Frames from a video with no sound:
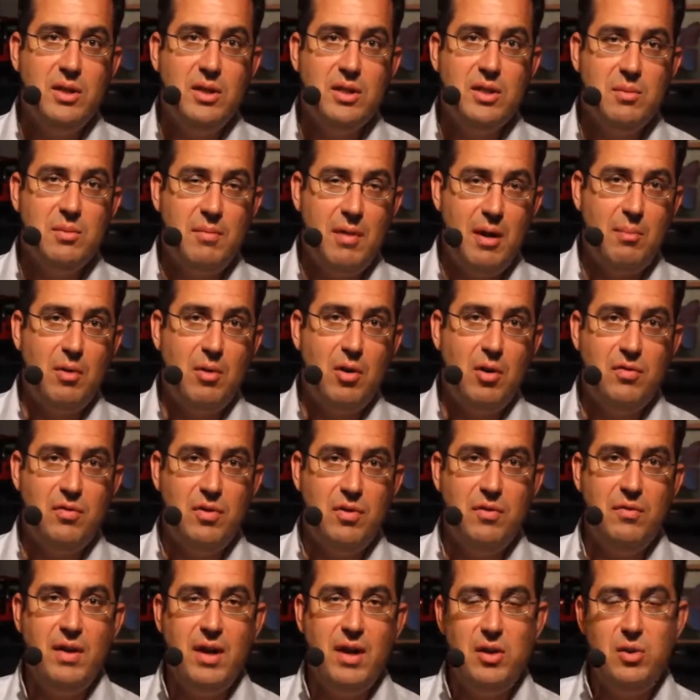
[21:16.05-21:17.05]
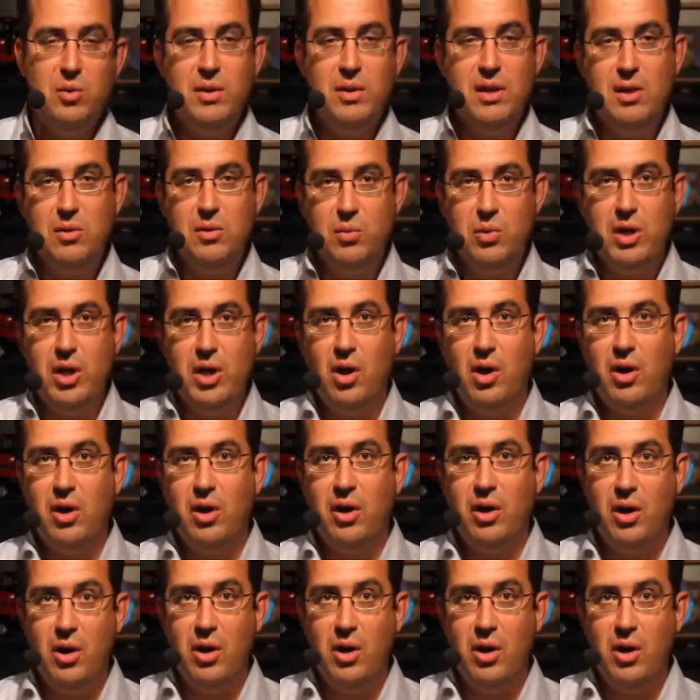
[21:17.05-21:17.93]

is a member of IVADO, then we are